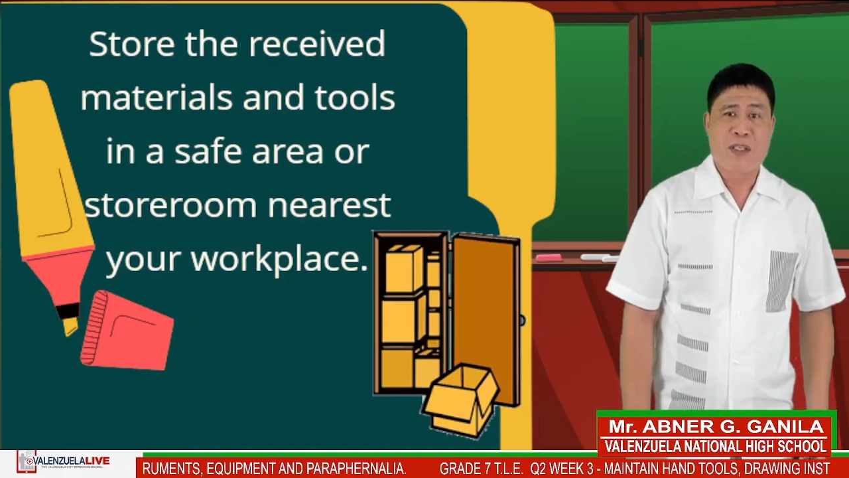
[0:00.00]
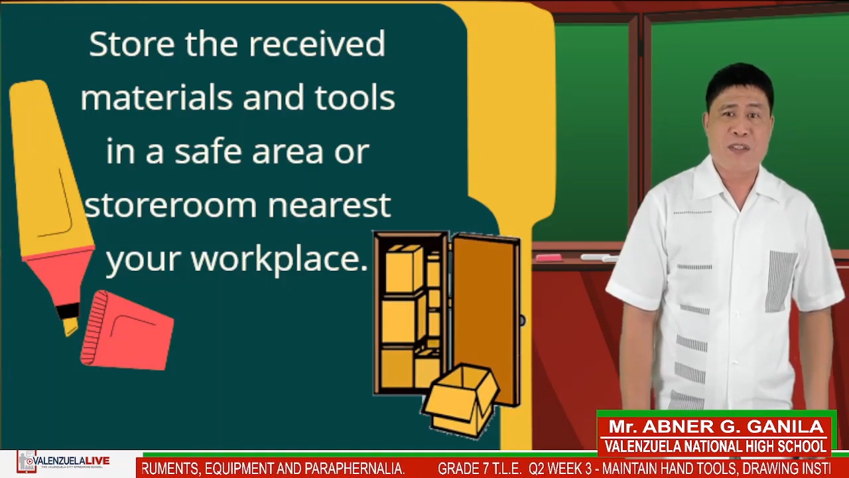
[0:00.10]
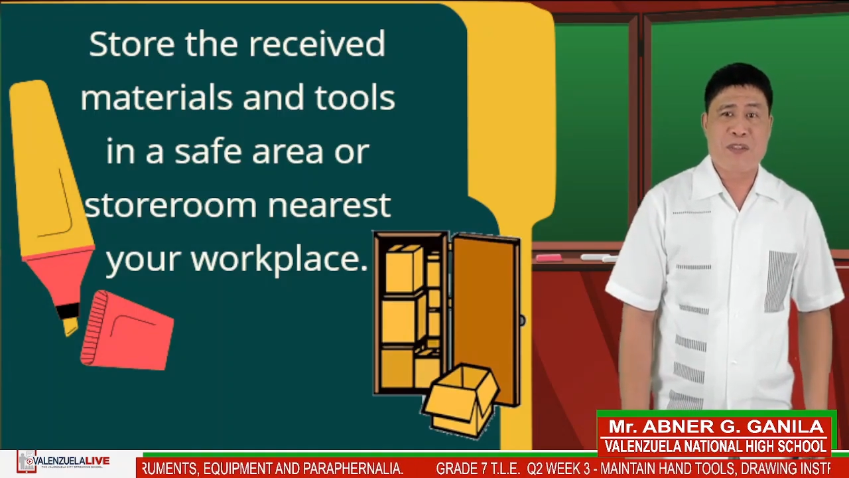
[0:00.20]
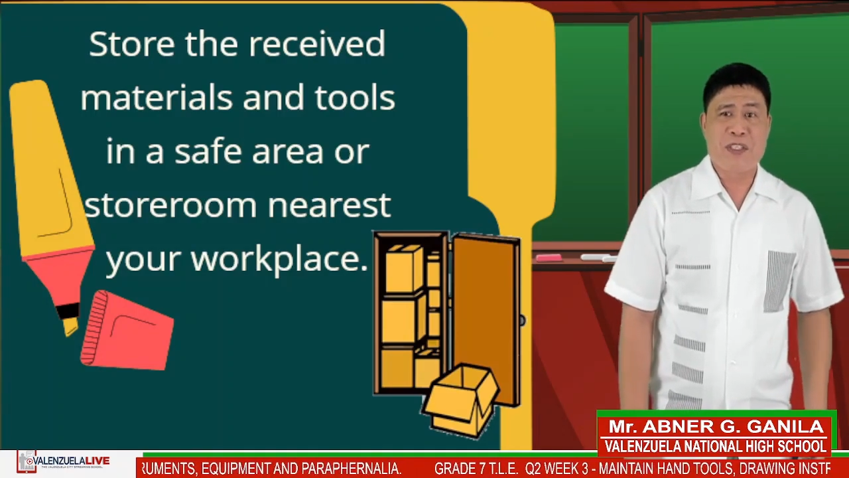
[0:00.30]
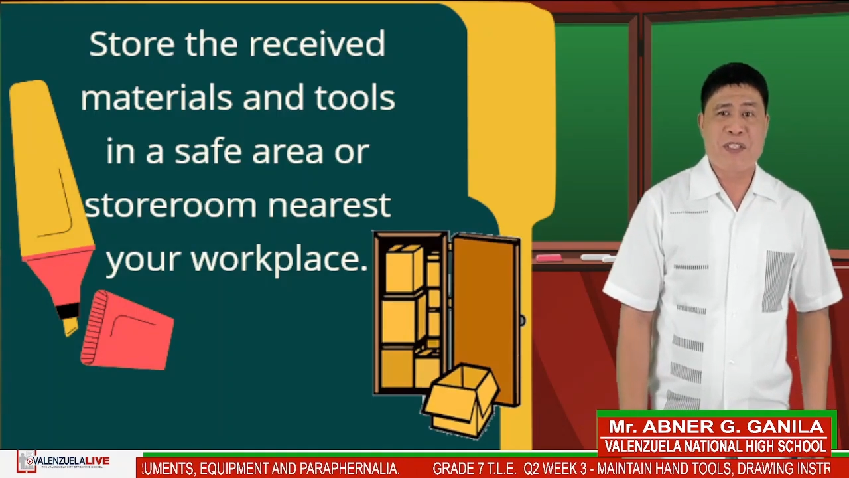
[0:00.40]

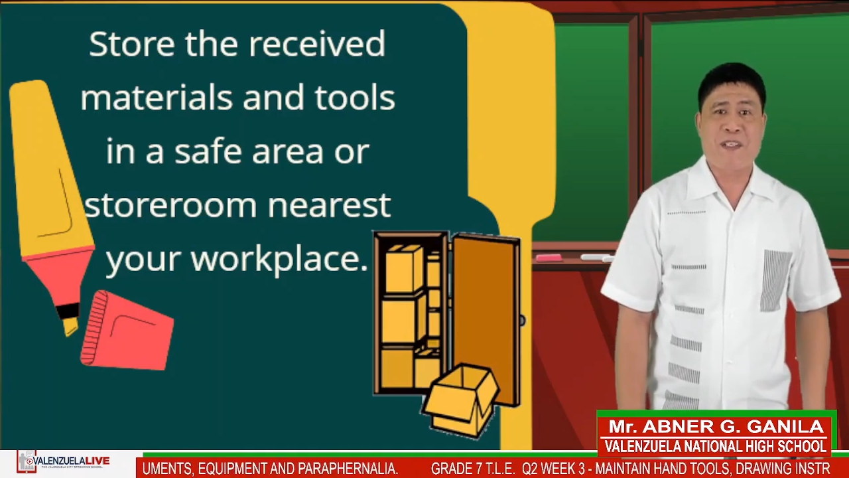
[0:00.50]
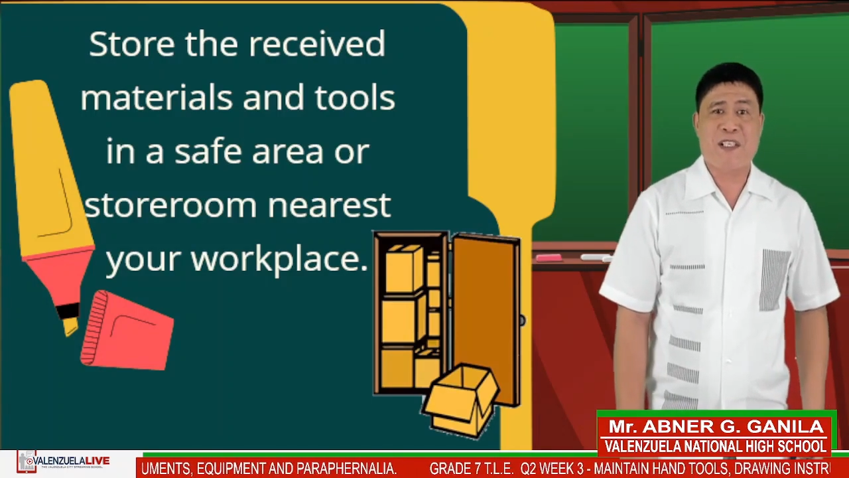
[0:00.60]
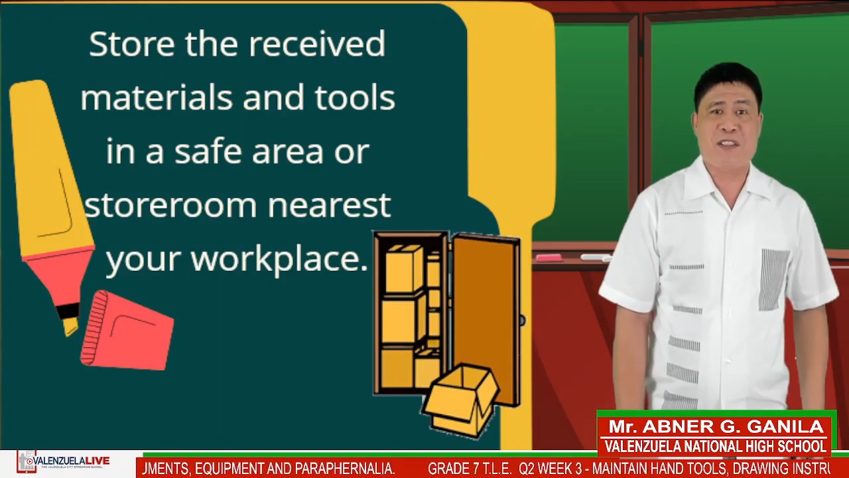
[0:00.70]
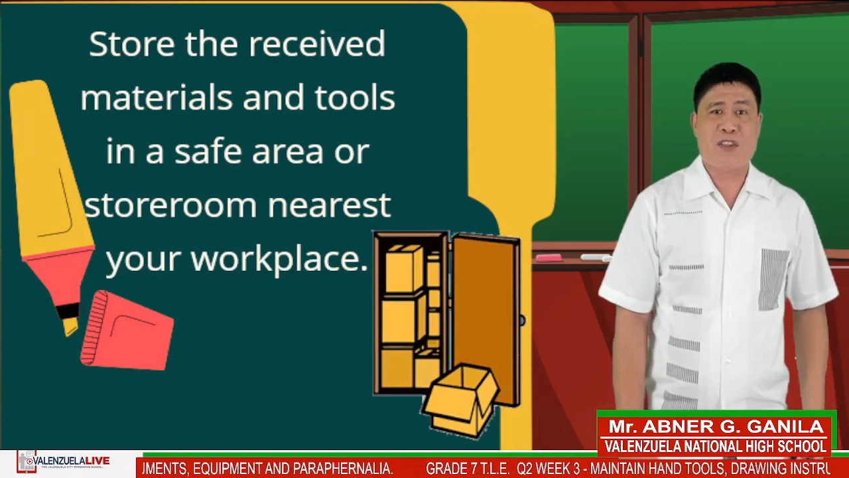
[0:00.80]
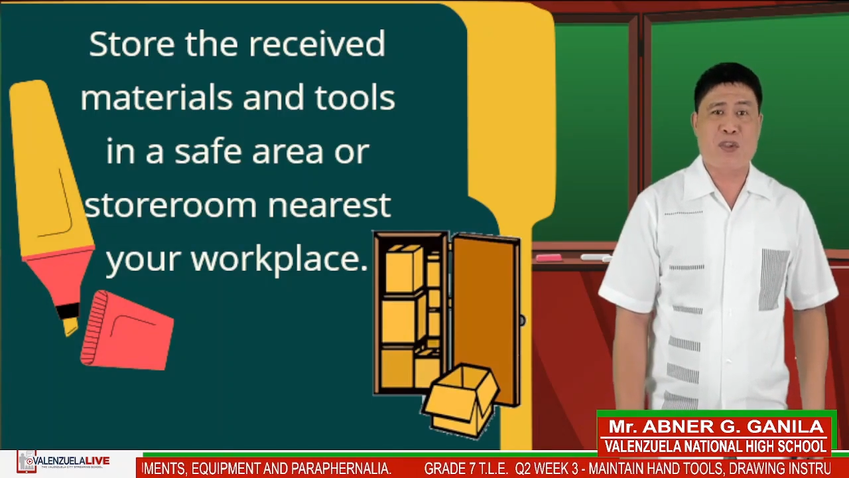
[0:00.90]

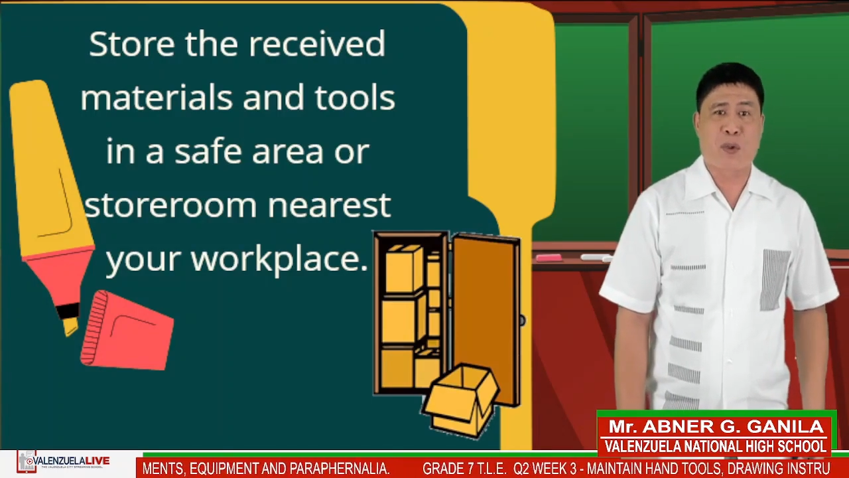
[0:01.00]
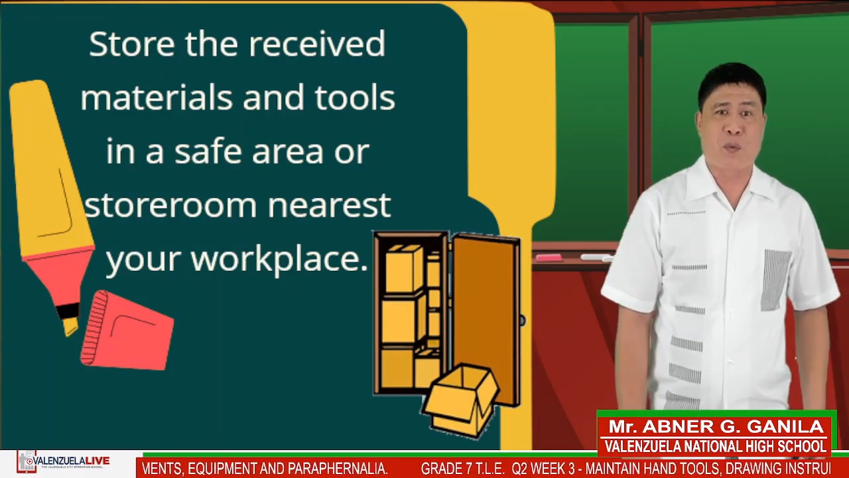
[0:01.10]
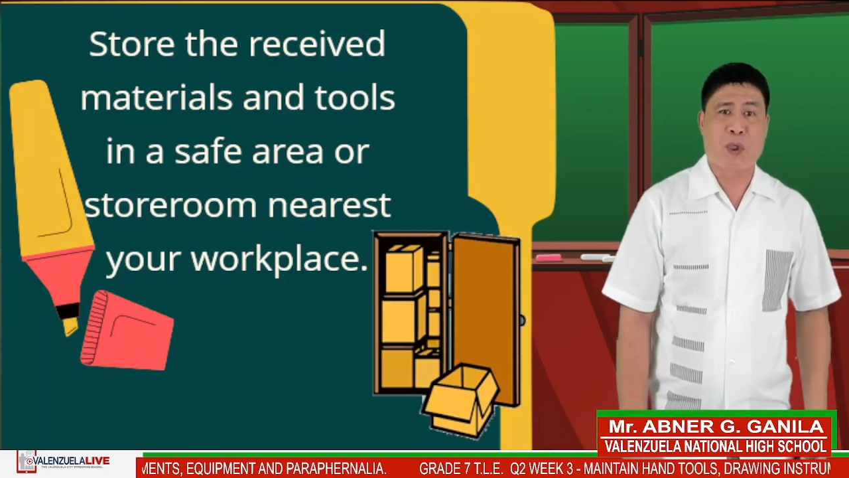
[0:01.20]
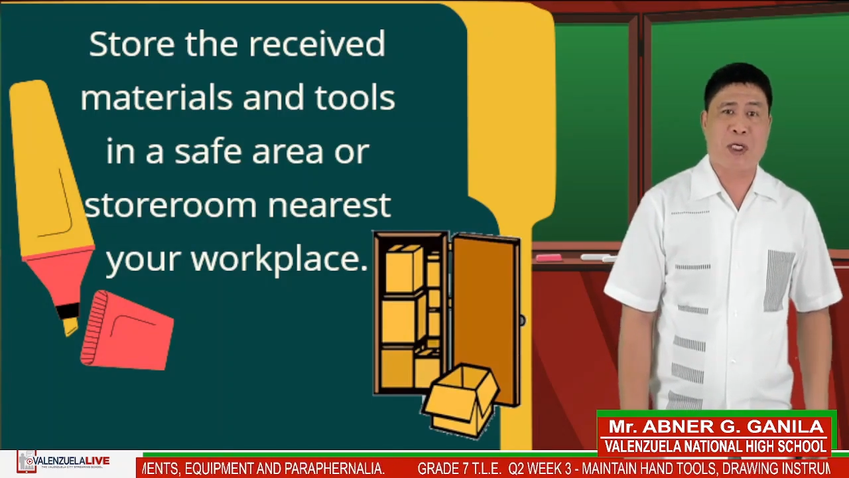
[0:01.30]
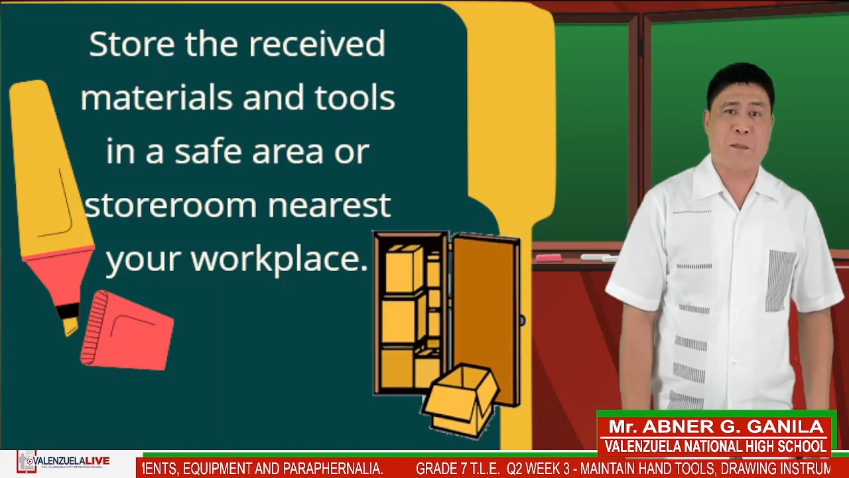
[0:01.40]
nearest your
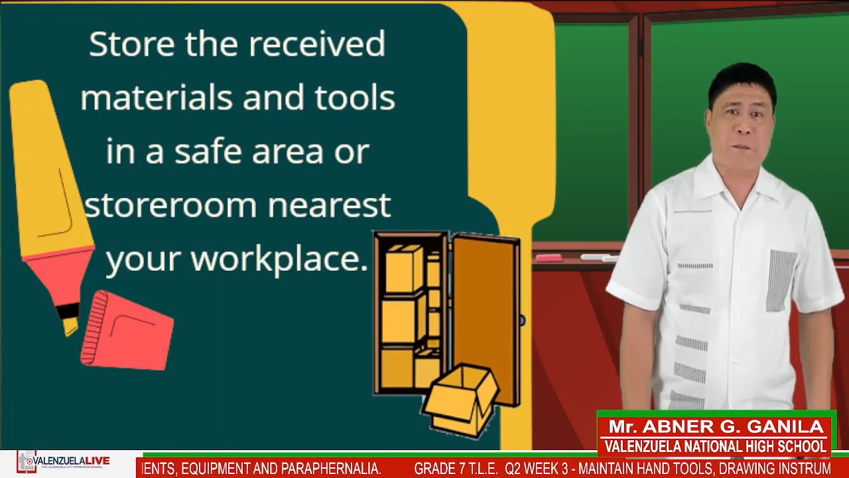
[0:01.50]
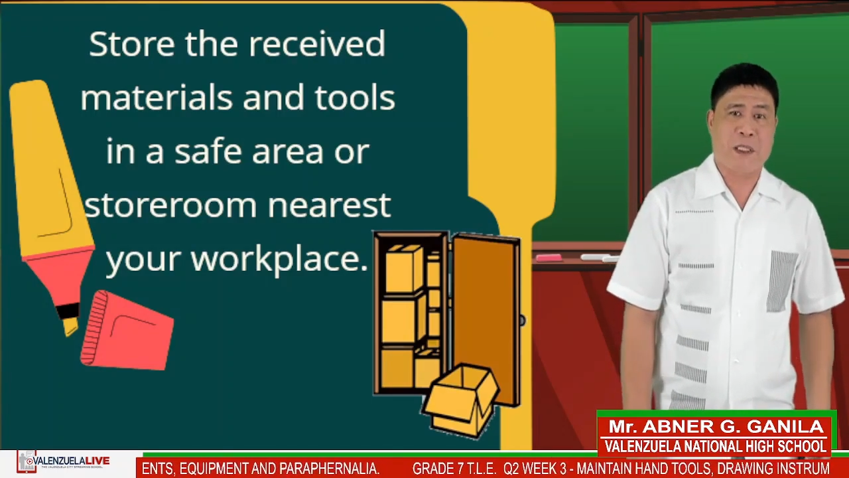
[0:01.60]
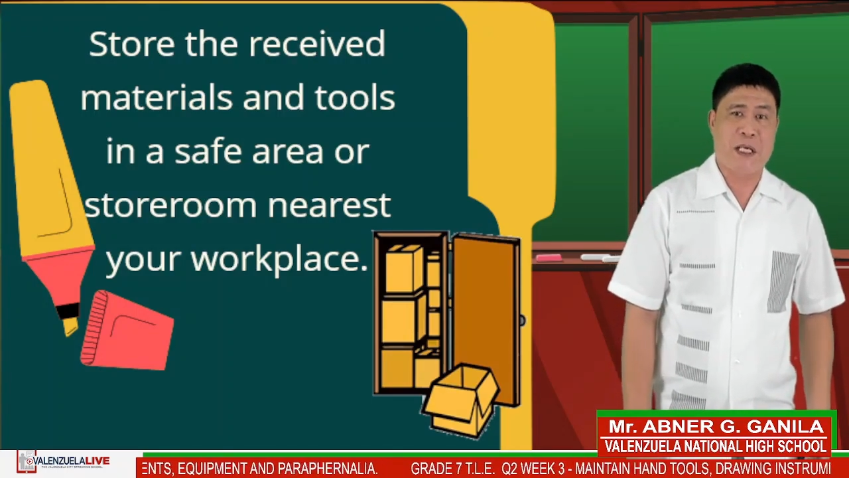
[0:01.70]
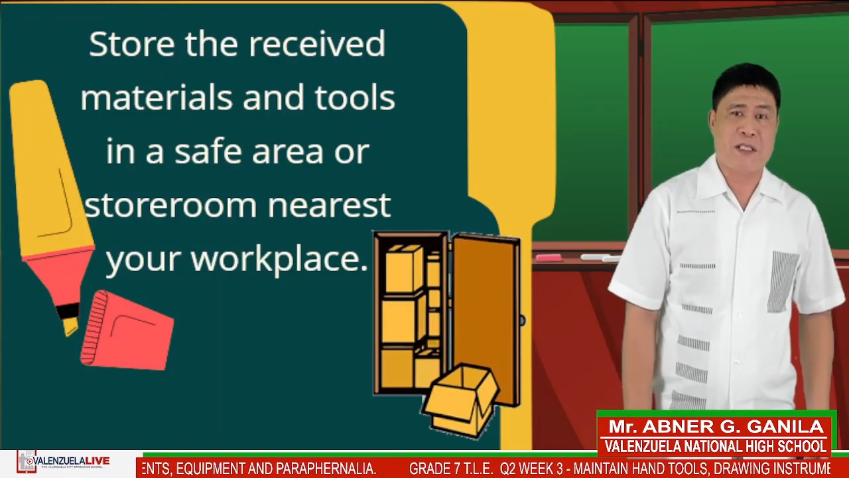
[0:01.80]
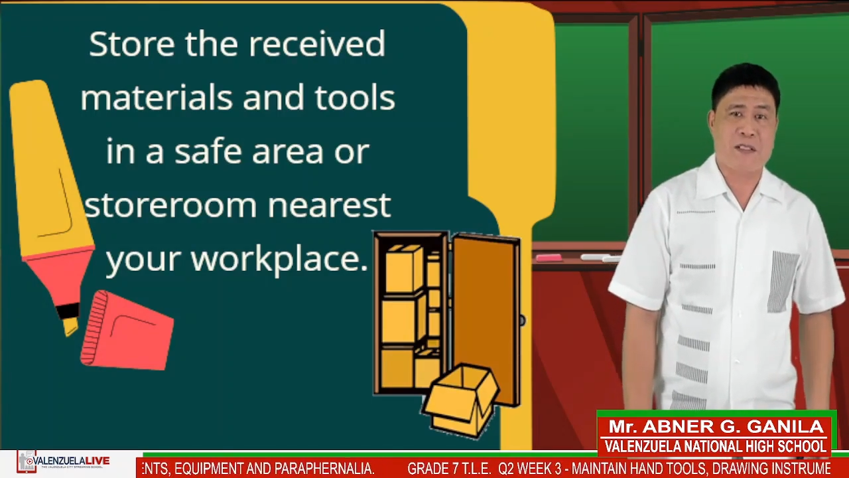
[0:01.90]

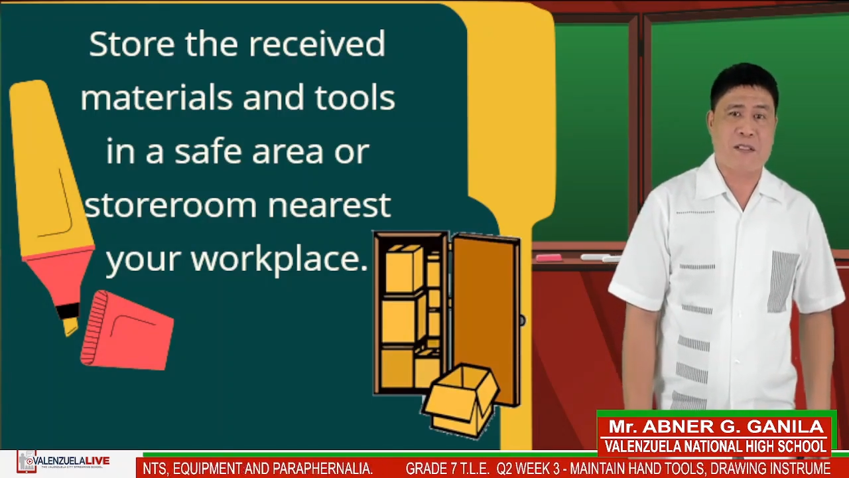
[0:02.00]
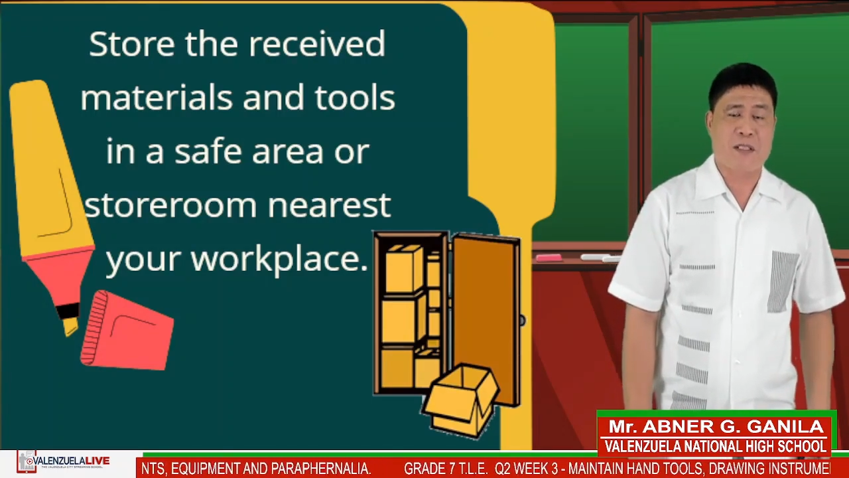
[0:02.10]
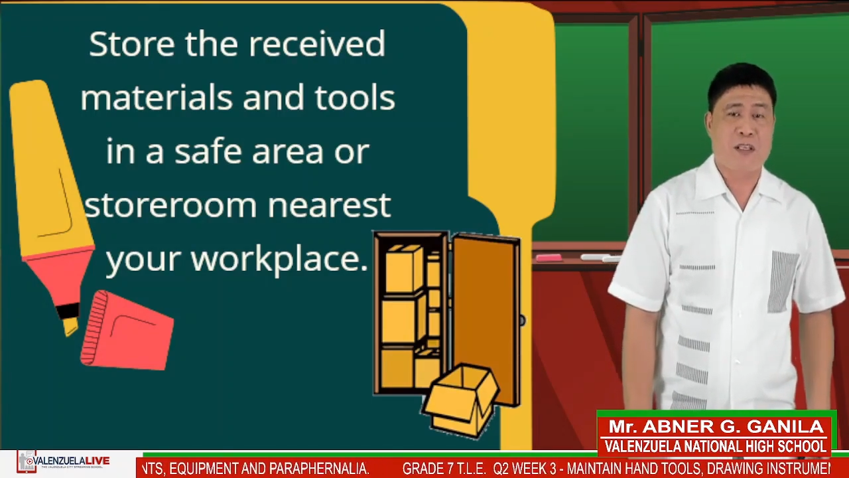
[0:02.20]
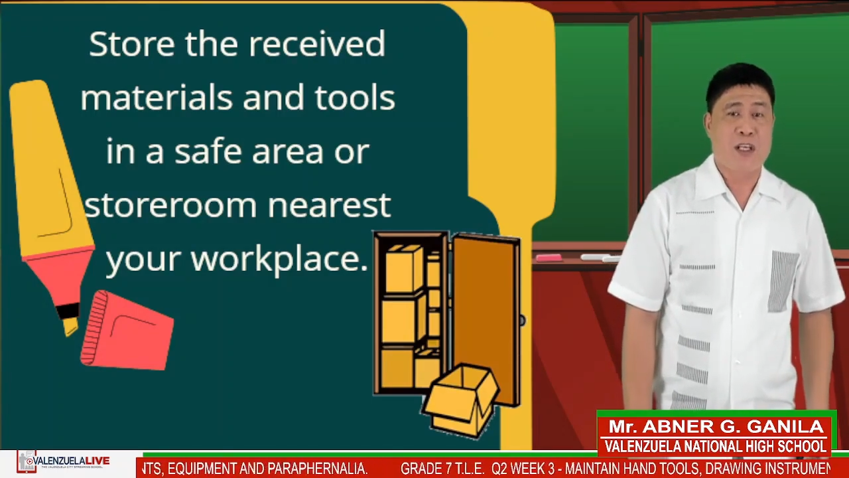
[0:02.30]
workplace.